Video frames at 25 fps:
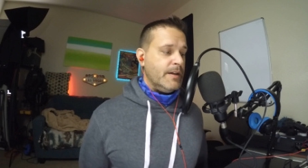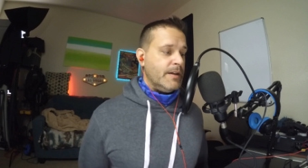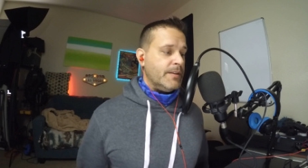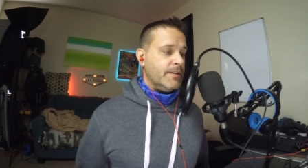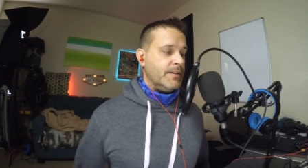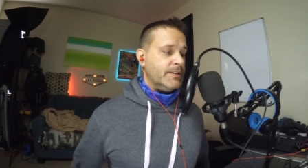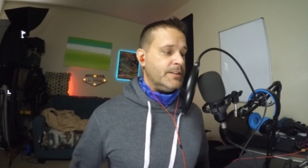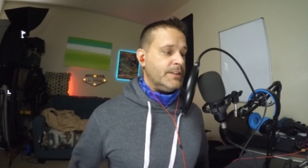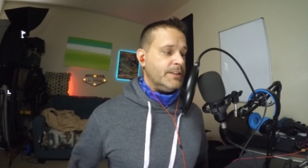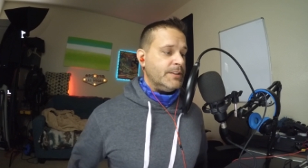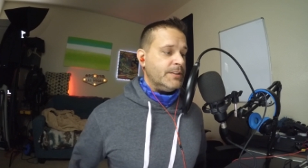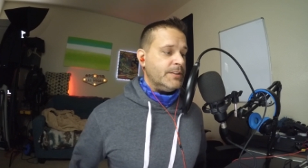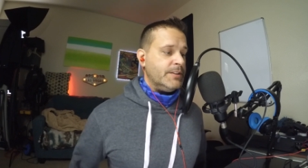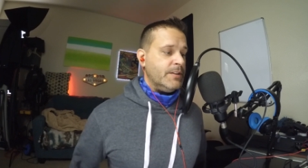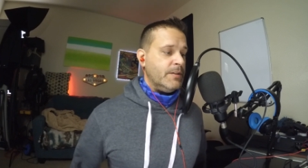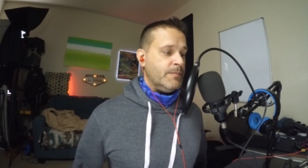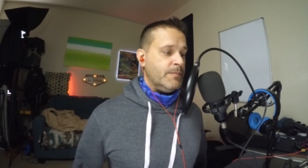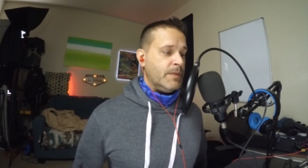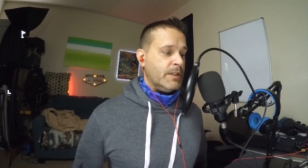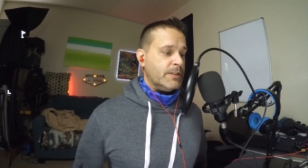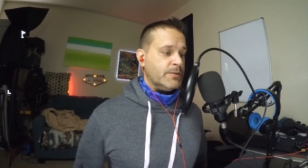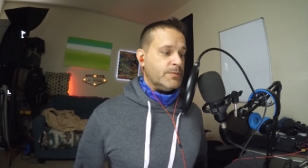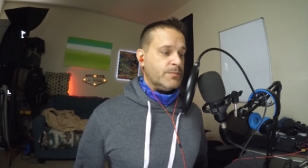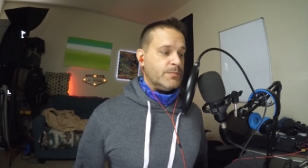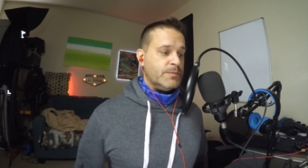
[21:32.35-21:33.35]
There's just too
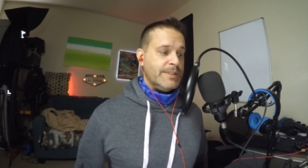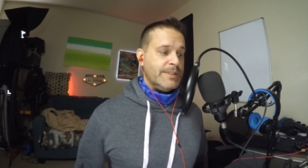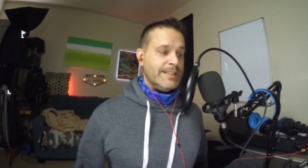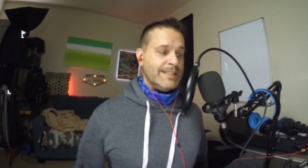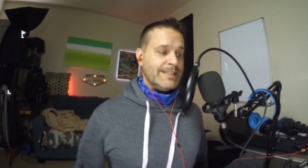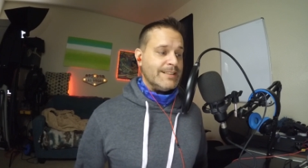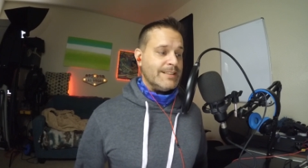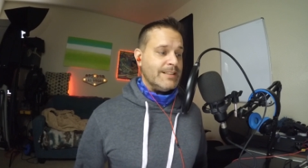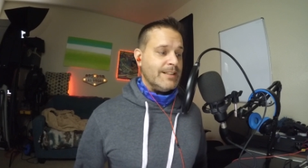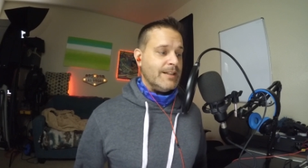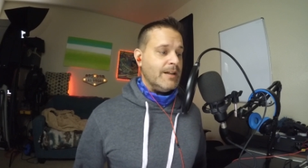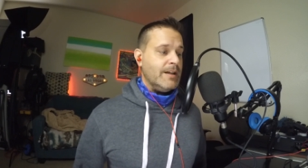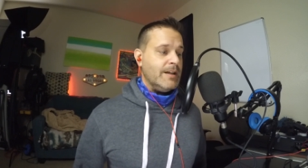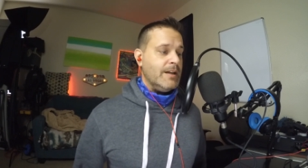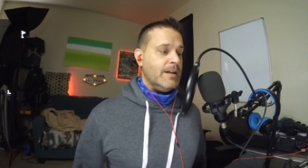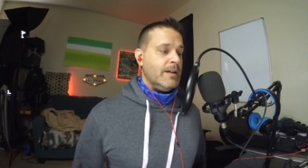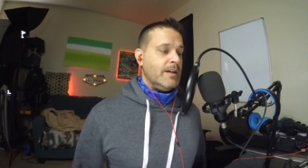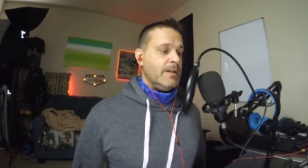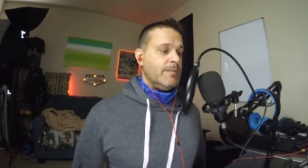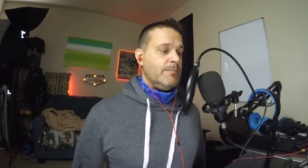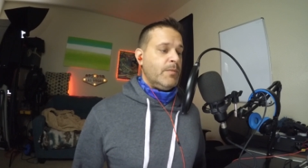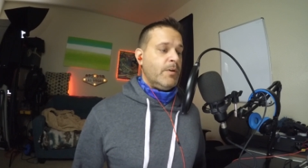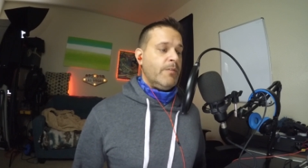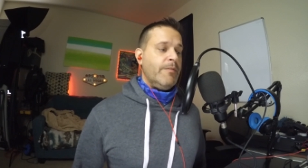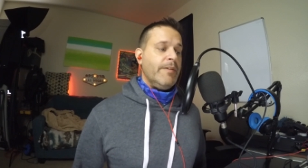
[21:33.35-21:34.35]
much risk
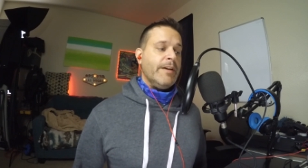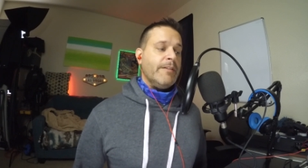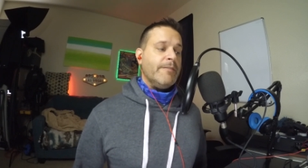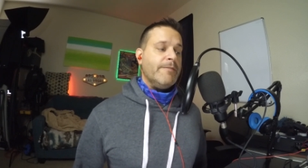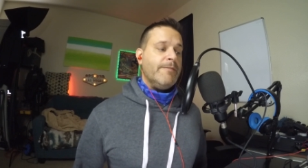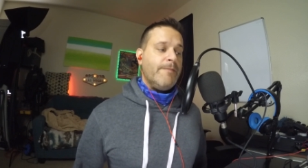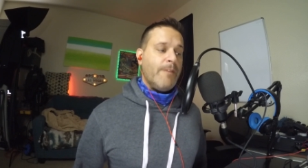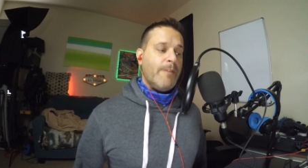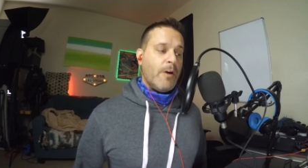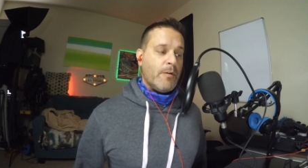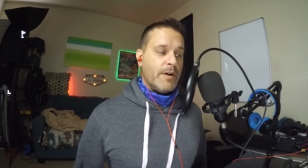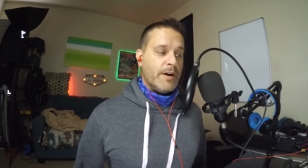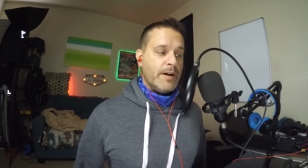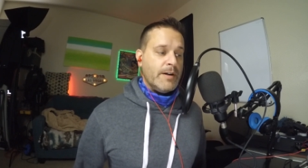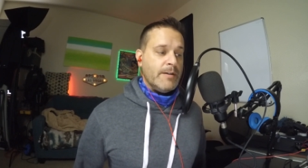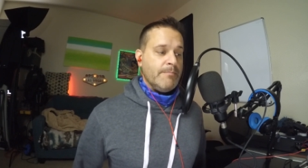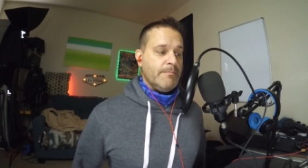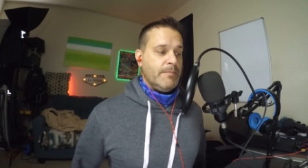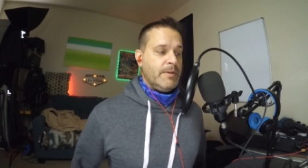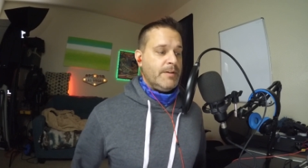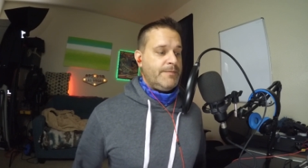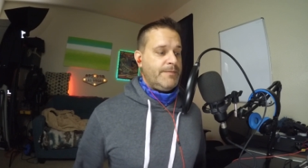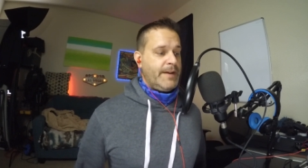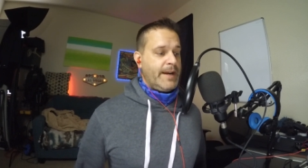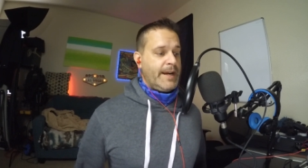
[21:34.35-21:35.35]
moving forward.
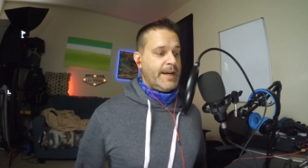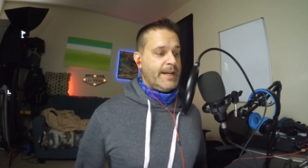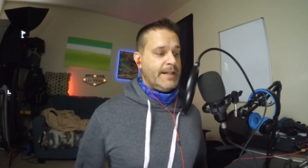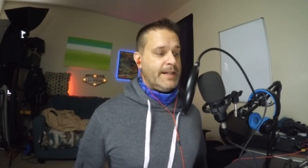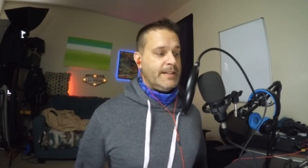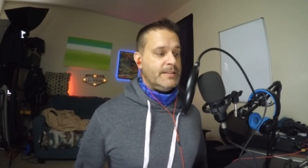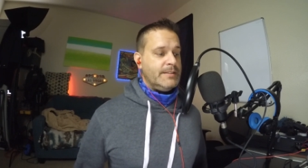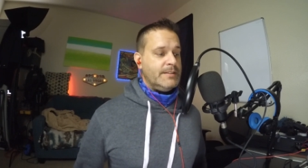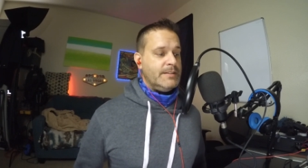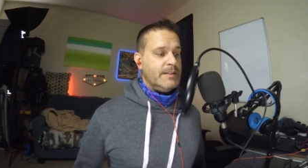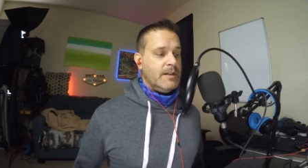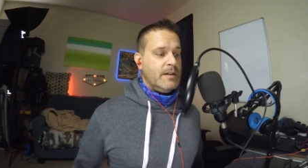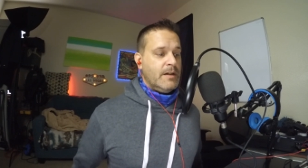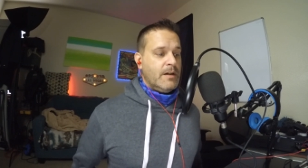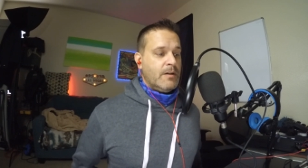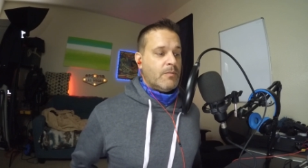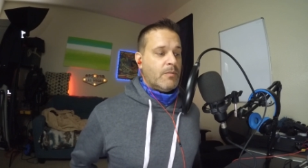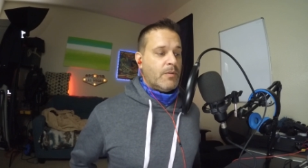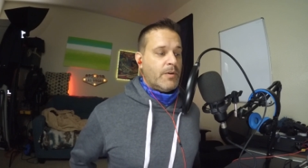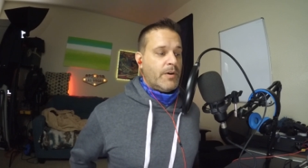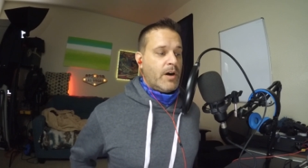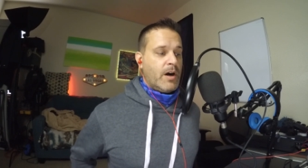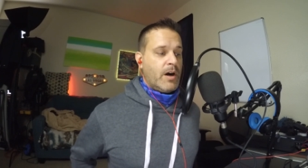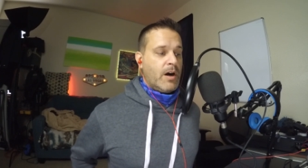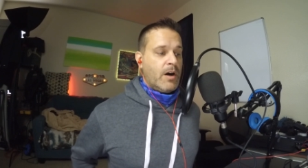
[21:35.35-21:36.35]
Buffets
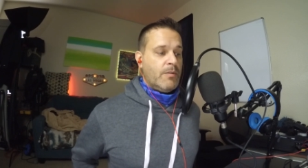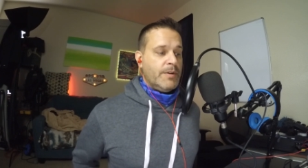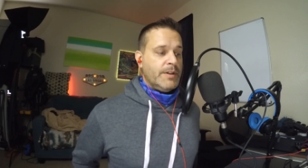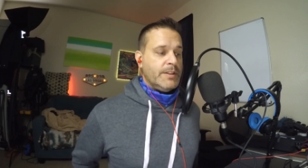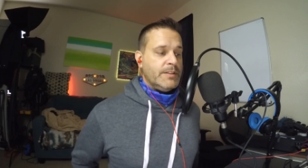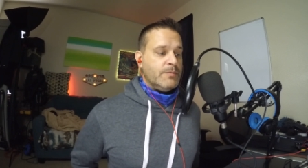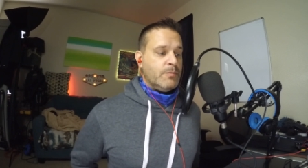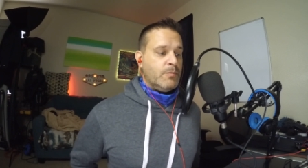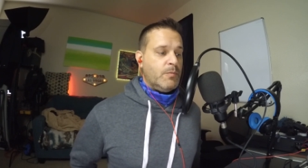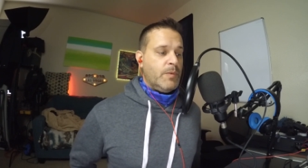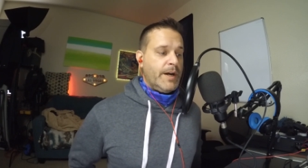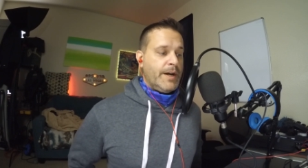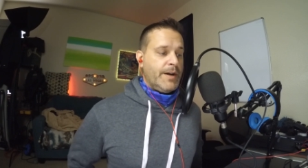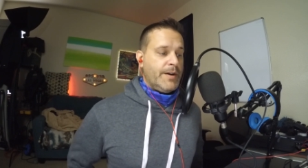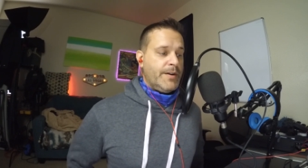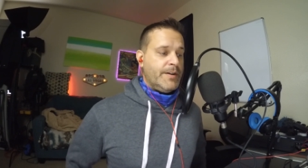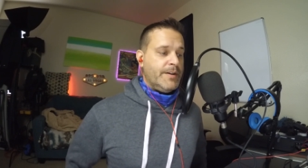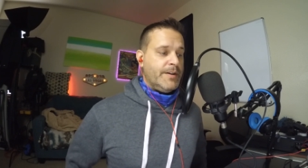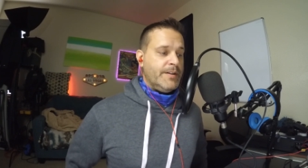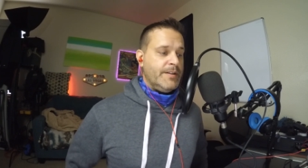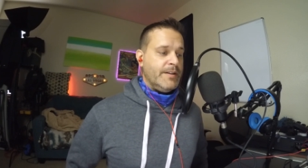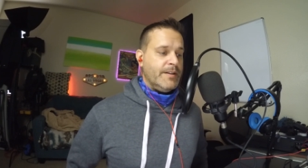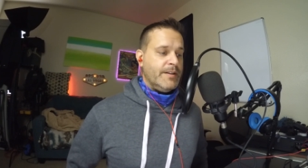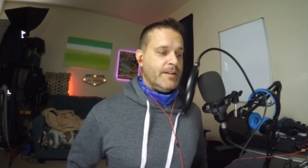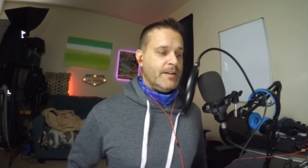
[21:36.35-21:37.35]
were always
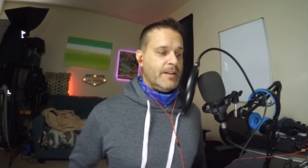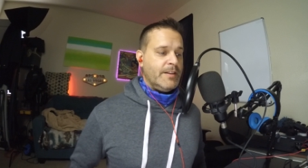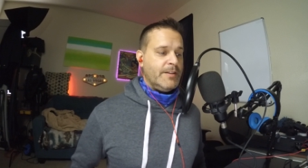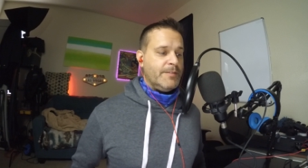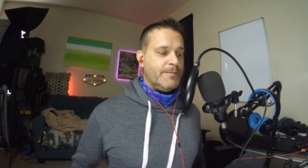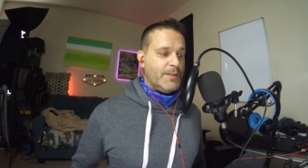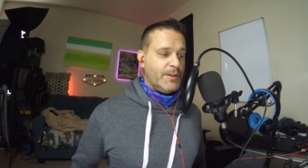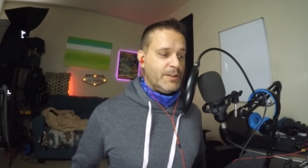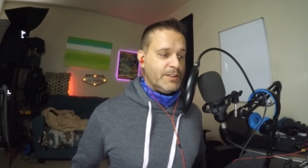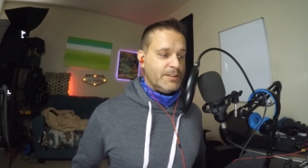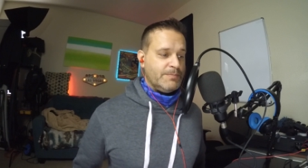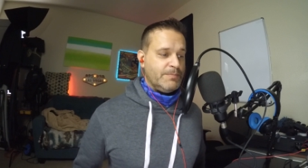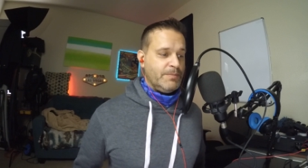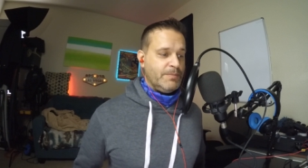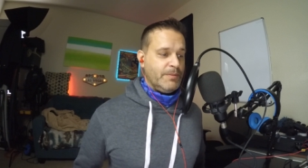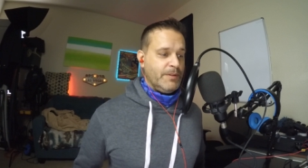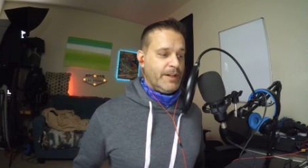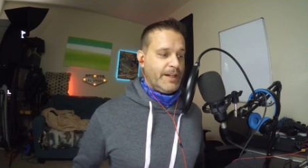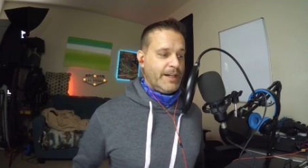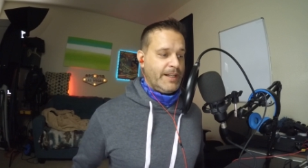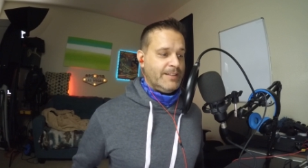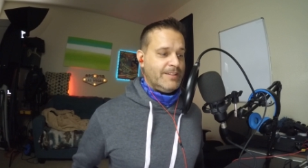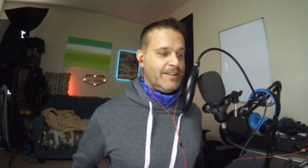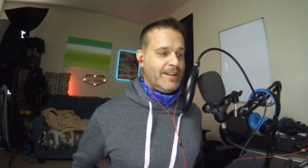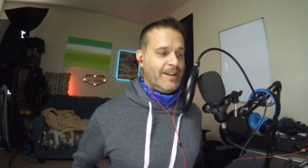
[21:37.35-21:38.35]
weird in the first
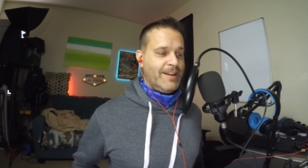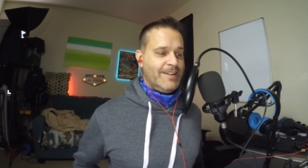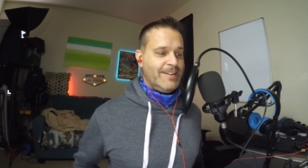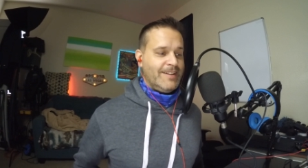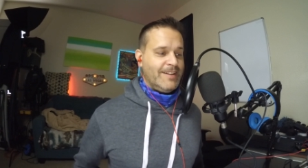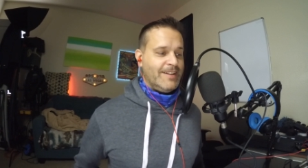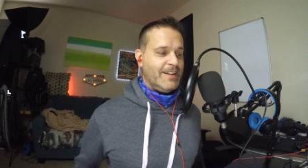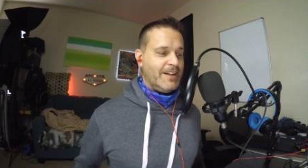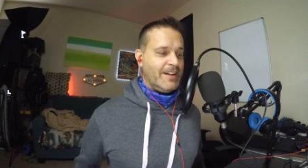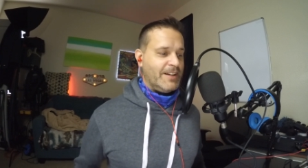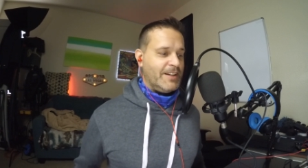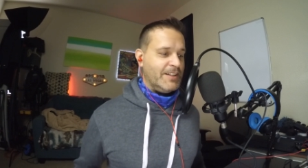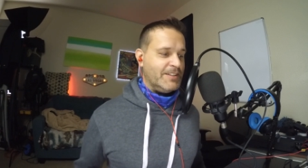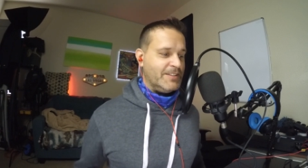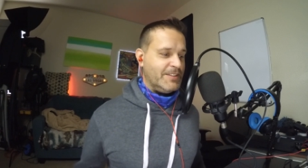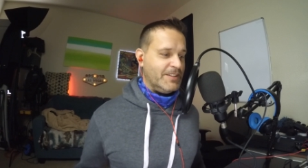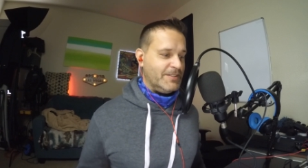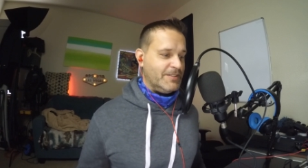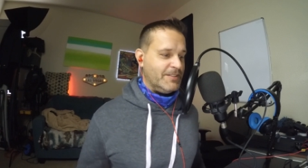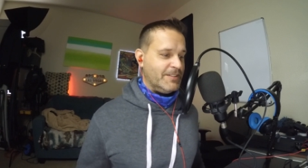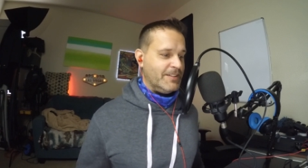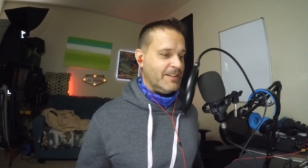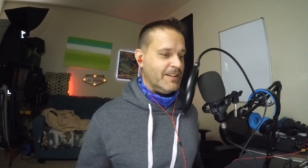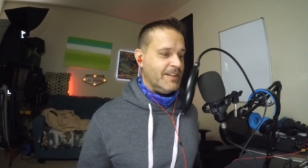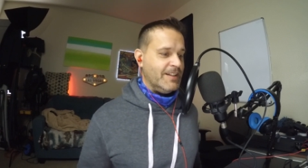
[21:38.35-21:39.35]
place, I
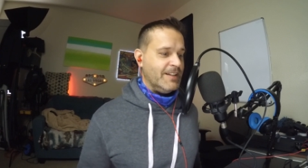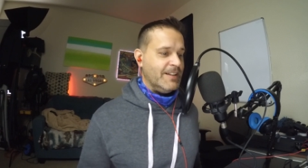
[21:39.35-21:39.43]
guess.